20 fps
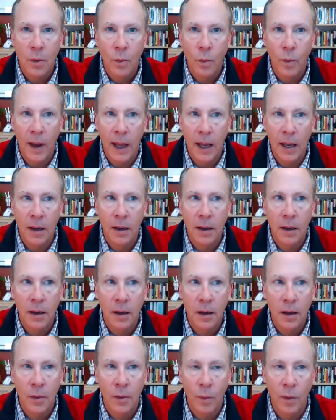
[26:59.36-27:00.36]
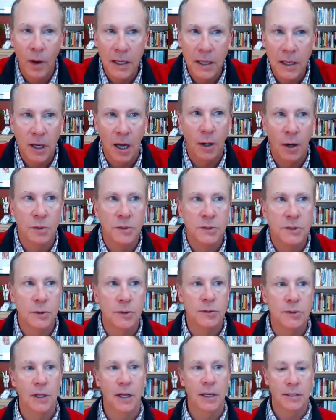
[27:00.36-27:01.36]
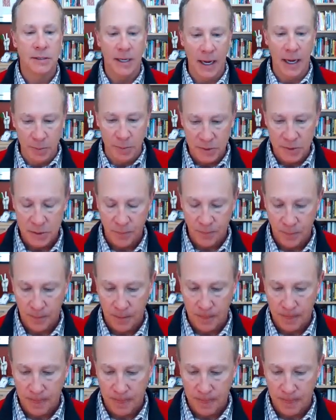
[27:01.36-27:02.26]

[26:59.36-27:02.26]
When I talk with students, a lot of times